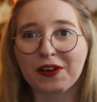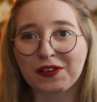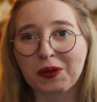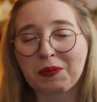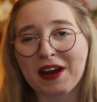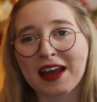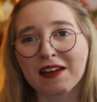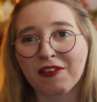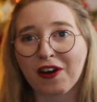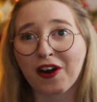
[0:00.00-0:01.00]
also
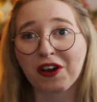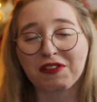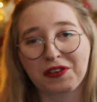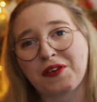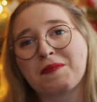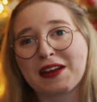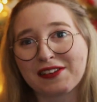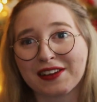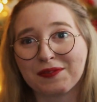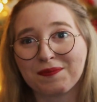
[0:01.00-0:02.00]
pray for our resort
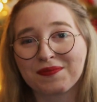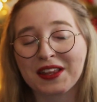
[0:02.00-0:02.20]
mission.